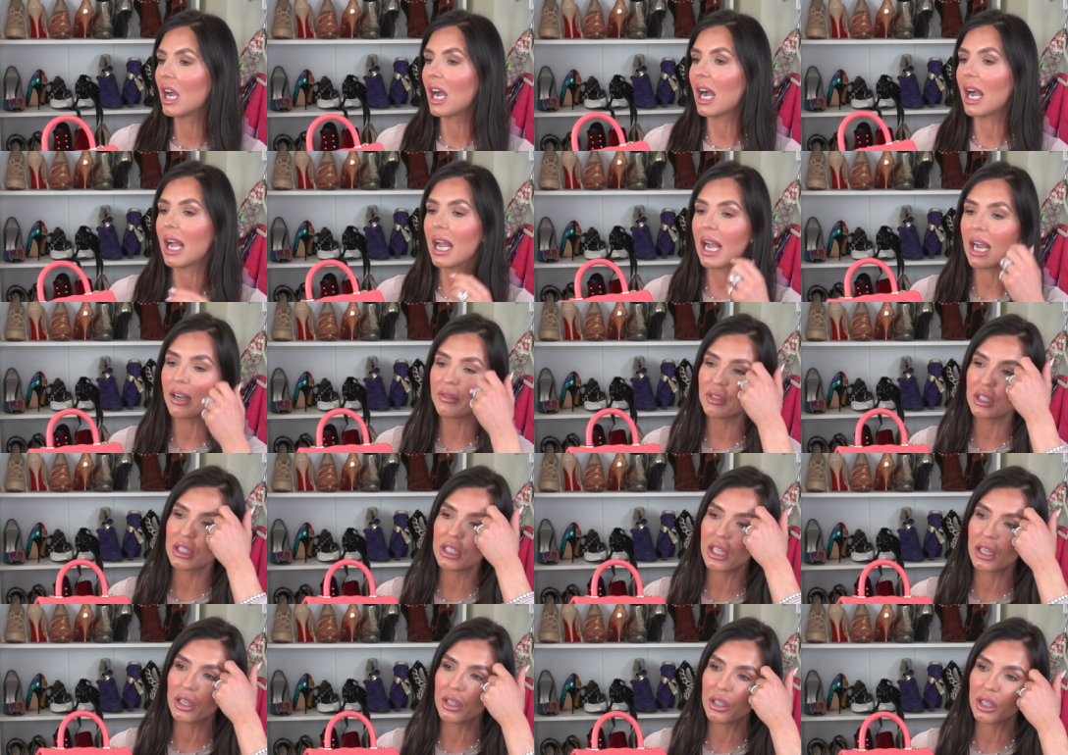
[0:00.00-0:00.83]
I have to
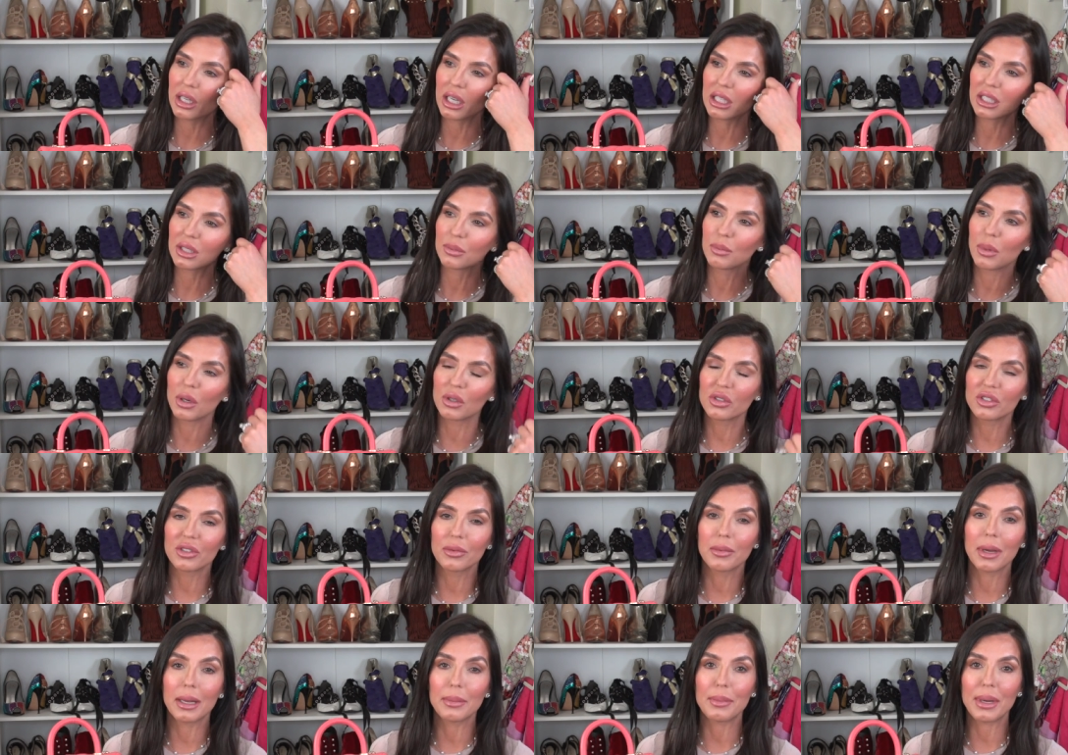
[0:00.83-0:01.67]
tell you guys, most
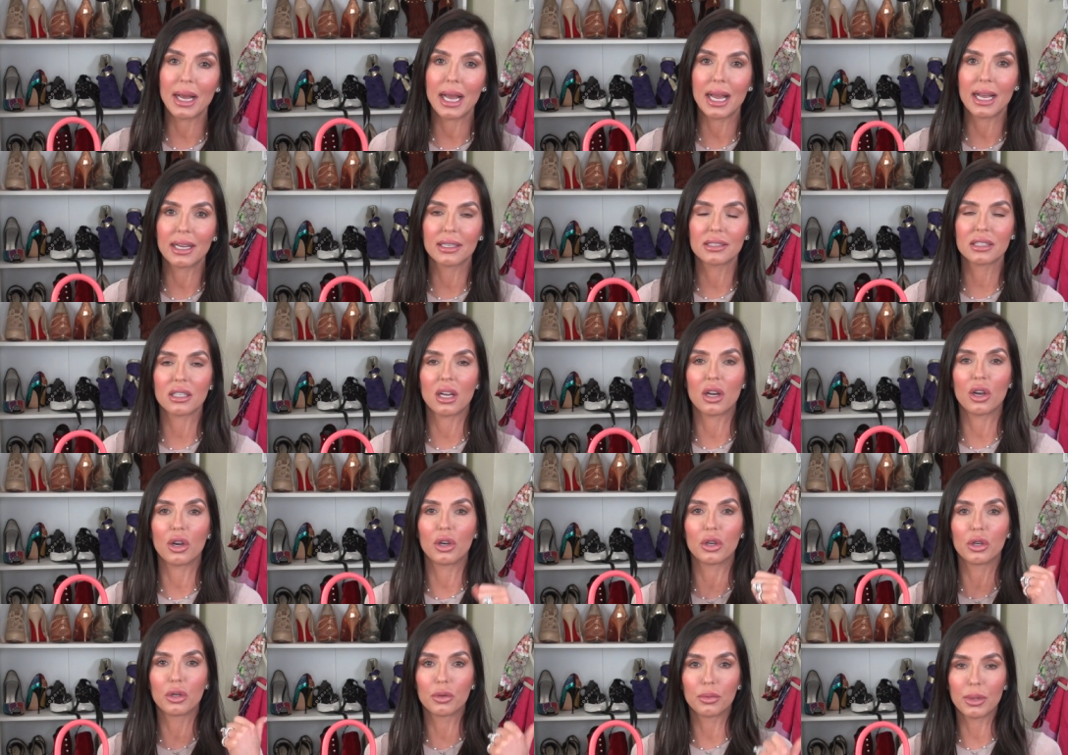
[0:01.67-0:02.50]
of my bags
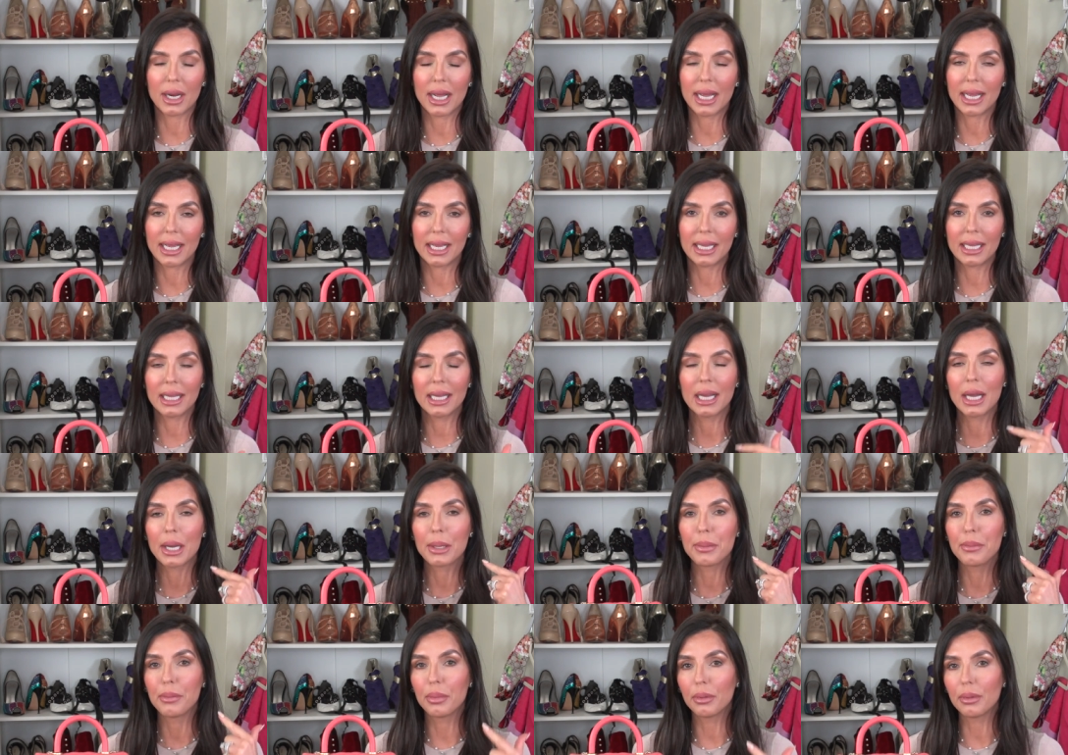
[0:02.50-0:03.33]
are gray,
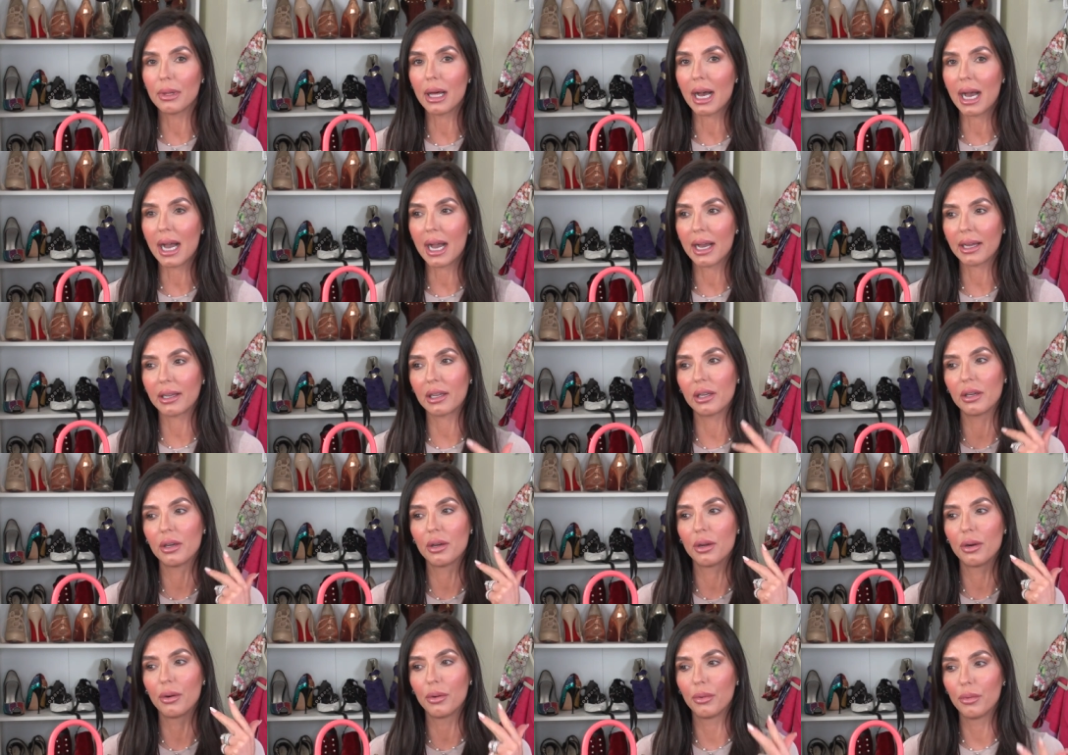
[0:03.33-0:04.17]
black,
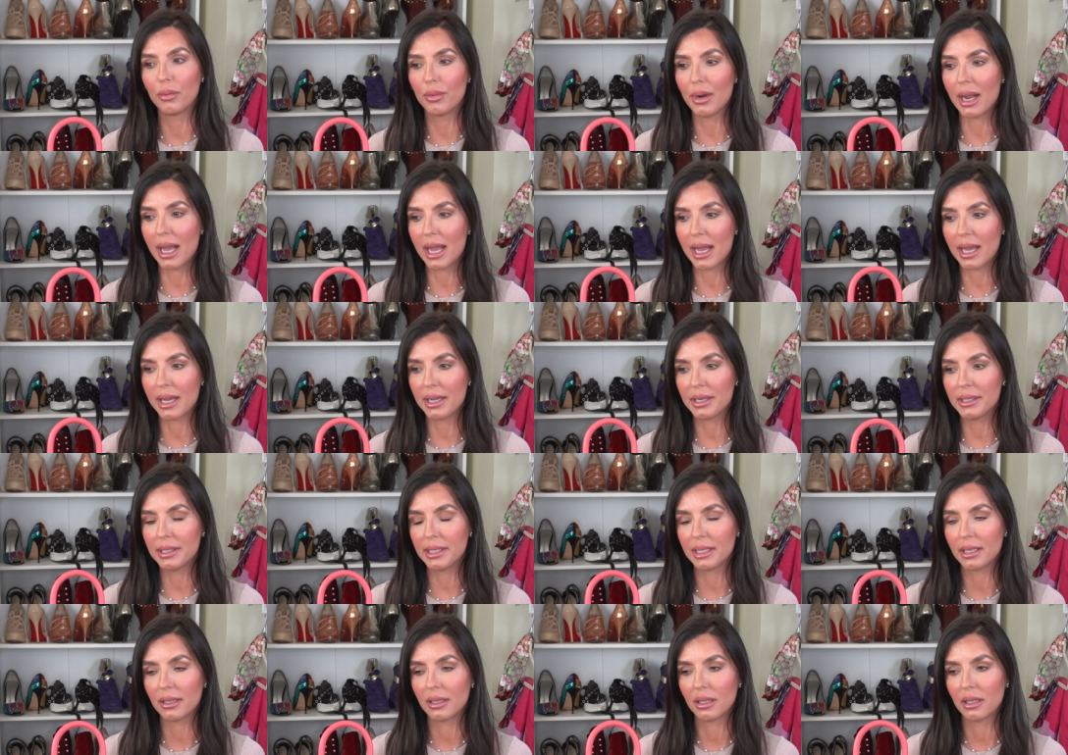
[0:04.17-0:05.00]

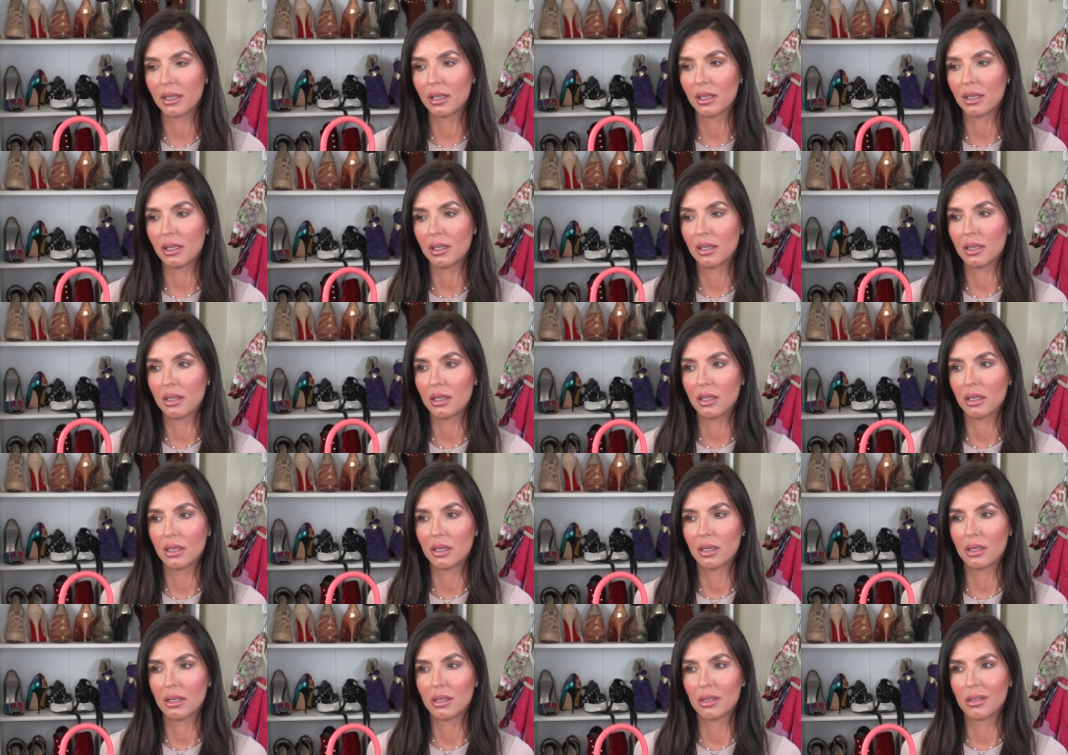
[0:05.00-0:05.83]
red,
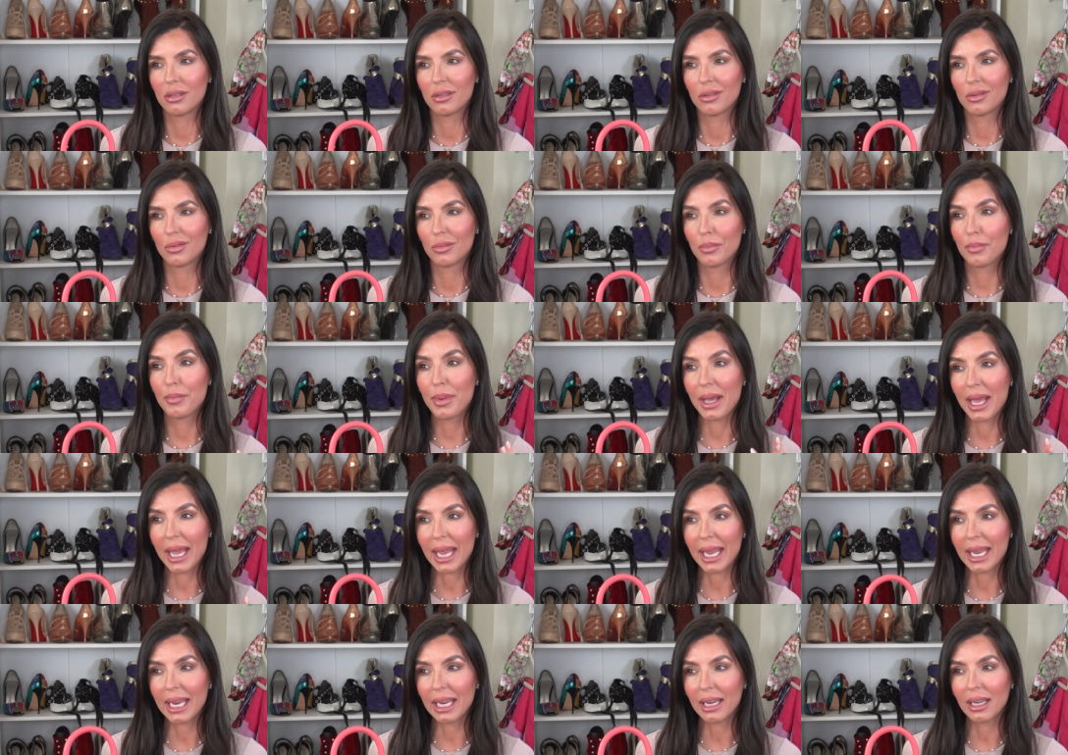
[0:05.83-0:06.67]

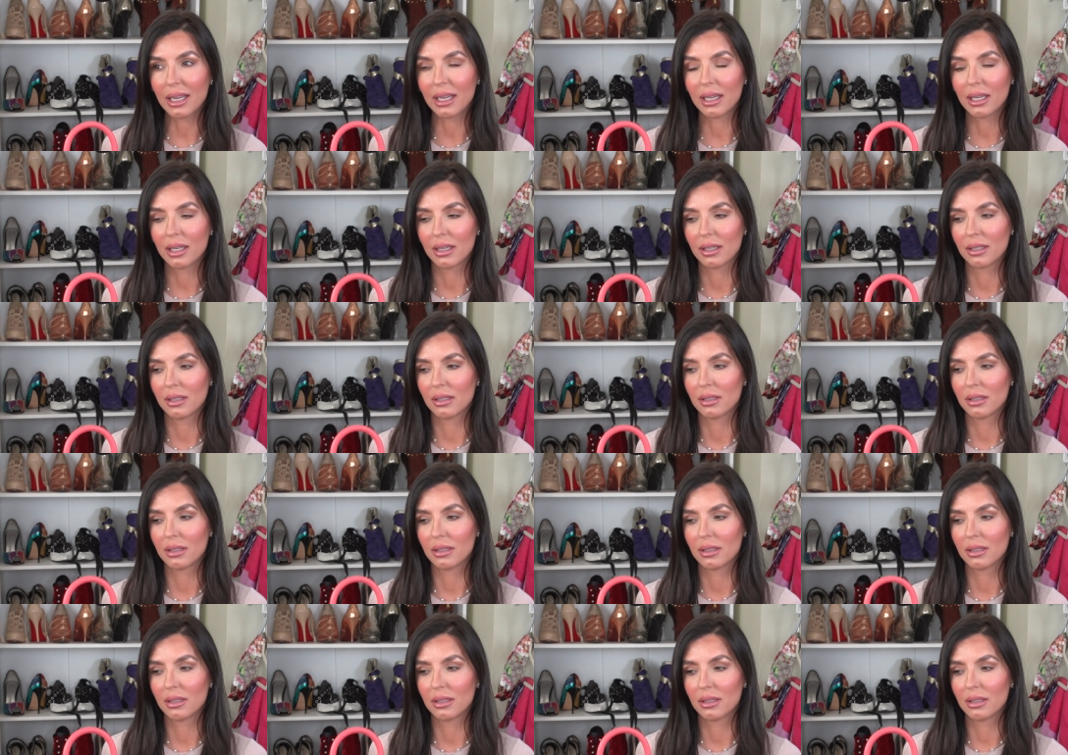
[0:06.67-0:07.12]
pink,